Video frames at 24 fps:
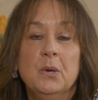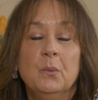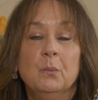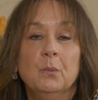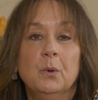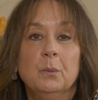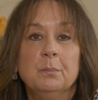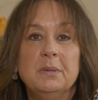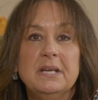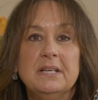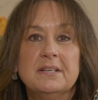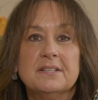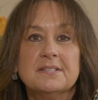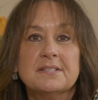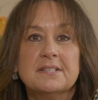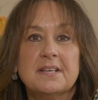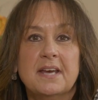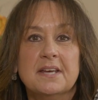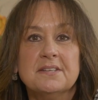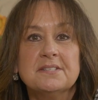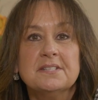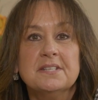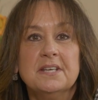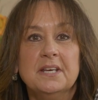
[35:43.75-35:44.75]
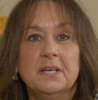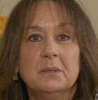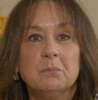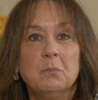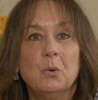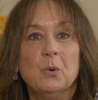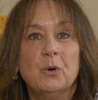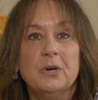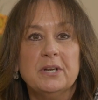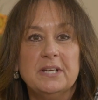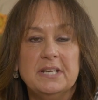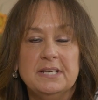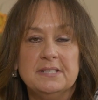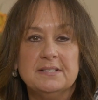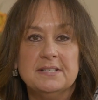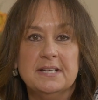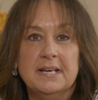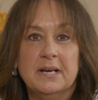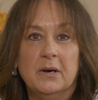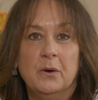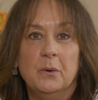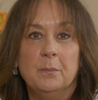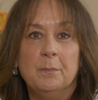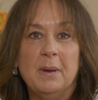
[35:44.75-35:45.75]
will be discussing in more
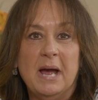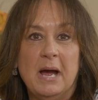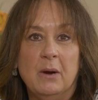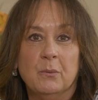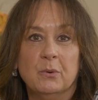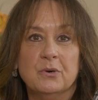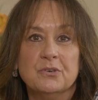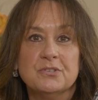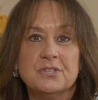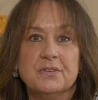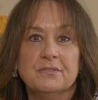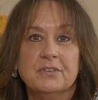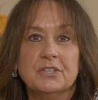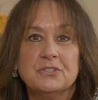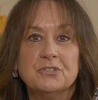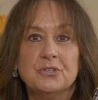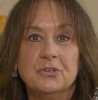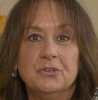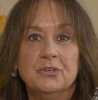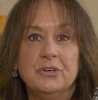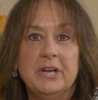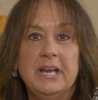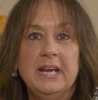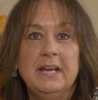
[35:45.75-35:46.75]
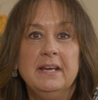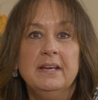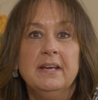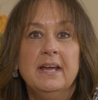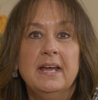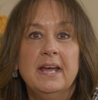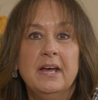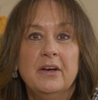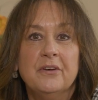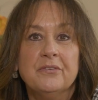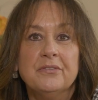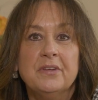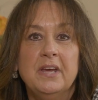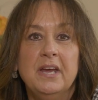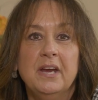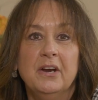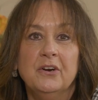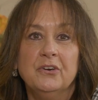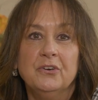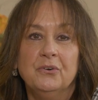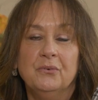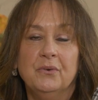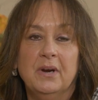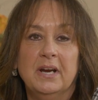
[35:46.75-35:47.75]
detail powers of attorney,
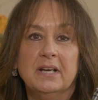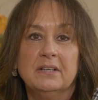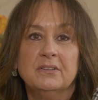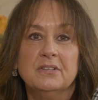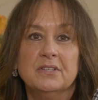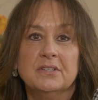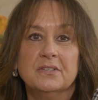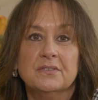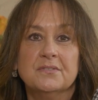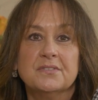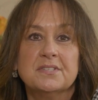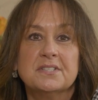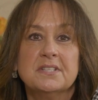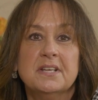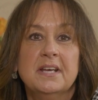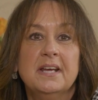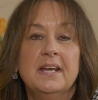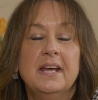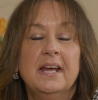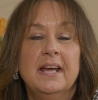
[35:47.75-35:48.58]
healthcare directives,